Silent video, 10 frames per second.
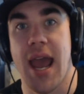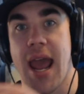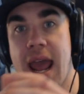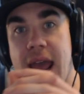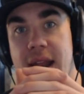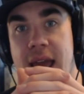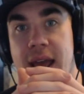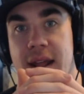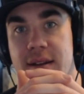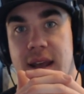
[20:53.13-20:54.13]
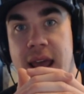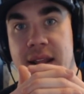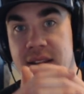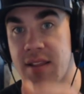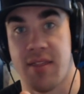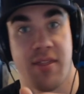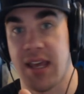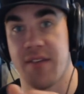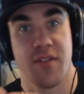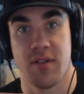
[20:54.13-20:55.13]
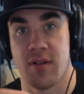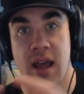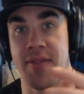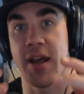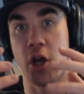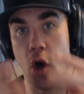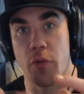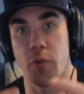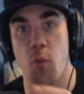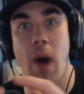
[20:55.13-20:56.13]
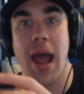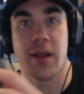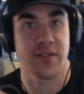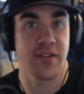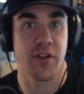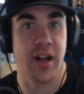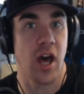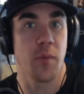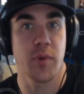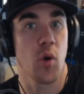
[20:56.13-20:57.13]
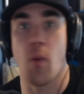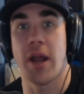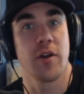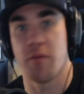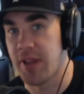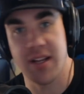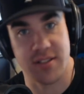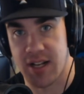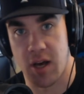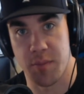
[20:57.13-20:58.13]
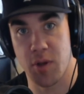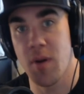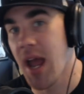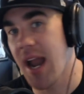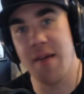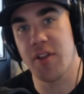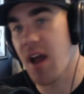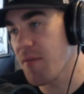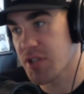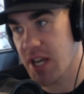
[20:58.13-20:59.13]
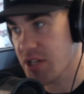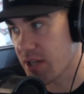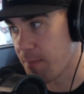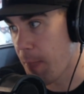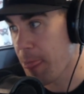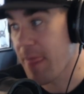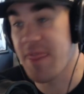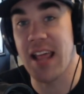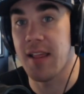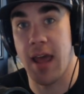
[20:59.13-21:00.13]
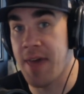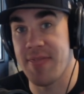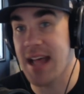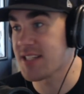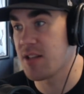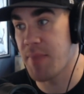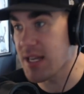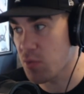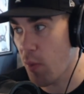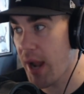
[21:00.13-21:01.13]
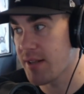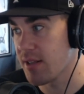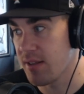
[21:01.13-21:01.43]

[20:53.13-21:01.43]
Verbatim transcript: and and and think of and then go through why it's either going to help you or why you don't think it's going to help you and have the conversation. They and that's the best way to